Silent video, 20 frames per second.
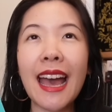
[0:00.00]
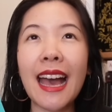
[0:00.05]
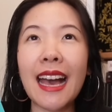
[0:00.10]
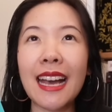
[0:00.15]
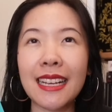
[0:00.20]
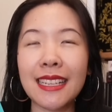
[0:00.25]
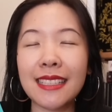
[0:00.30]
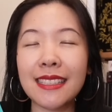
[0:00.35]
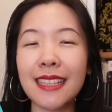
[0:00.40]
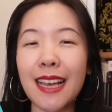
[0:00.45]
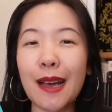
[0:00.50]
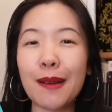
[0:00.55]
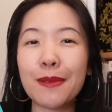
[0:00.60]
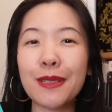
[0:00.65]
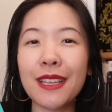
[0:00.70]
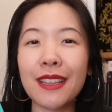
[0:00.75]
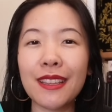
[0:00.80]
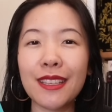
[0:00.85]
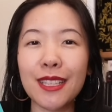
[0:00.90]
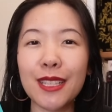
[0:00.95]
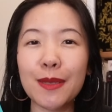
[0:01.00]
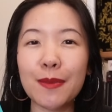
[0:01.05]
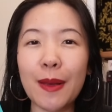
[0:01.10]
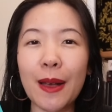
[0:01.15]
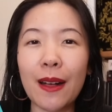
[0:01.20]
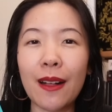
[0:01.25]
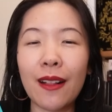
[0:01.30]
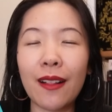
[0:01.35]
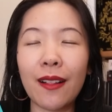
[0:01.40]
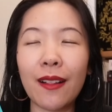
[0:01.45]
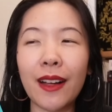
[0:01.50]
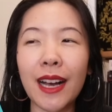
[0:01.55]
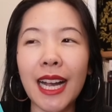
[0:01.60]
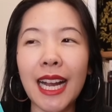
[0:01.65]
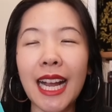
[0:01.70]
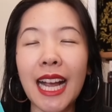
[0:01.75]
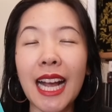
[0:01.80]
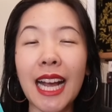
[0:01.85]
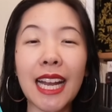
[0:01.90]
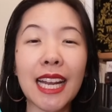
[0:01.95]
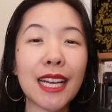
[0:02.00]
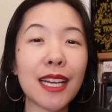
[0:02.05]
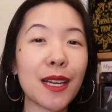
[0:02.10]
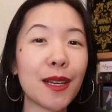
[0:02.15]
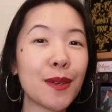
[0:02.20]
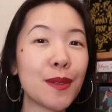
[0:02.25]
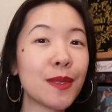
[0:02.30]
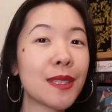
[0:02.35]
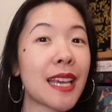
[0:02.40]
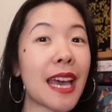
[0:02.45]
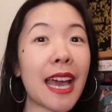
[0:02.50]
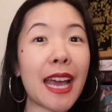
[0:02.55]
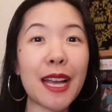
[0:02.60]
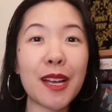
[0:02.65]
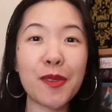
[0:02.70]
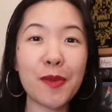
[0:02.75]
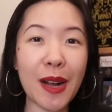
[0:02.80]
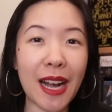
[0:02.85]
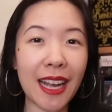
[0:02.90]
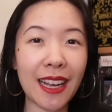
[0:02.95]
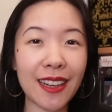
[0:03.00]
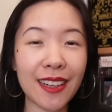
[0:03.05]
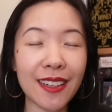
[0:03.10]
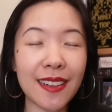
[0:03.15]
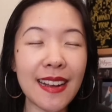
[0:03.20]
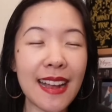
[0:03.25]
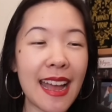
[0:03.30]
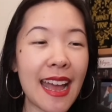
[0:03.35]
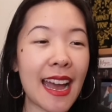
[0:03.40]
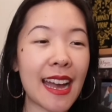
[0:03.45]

except except the spell kind of goes haywire